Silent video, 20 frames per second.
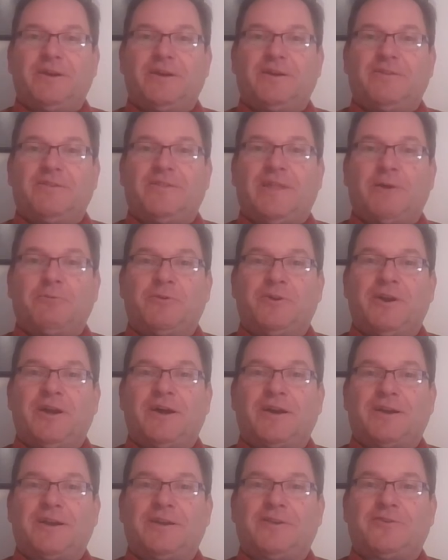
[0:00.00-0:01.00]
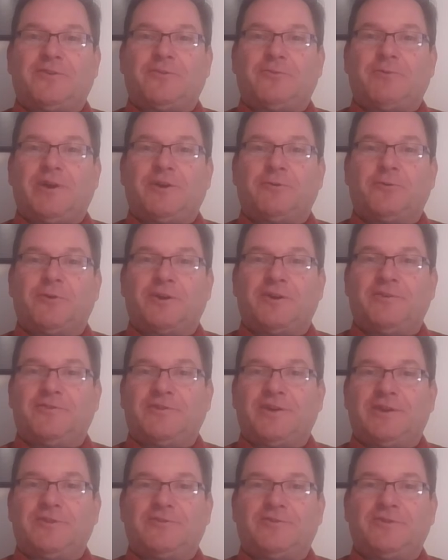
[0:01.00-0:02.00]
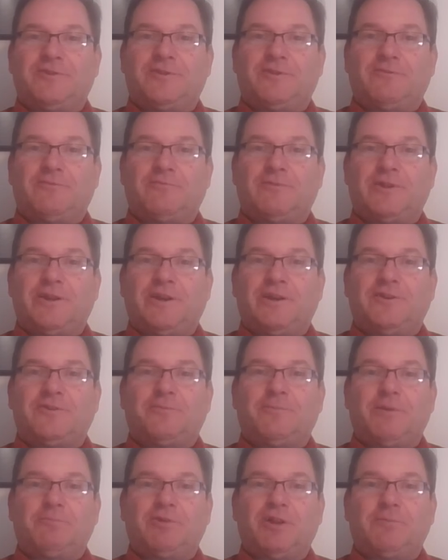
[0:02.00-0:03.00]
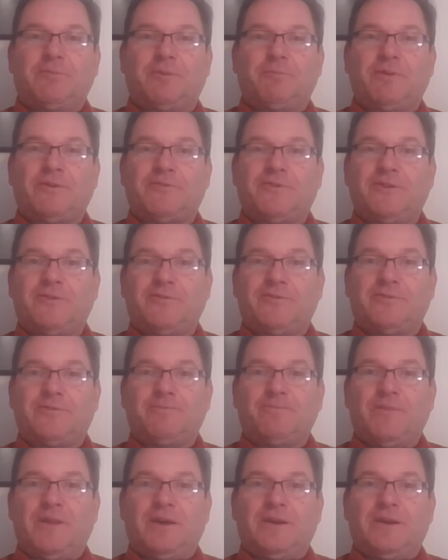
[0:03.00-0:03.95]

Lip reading: that would not get to the right organization related to my plumbing business.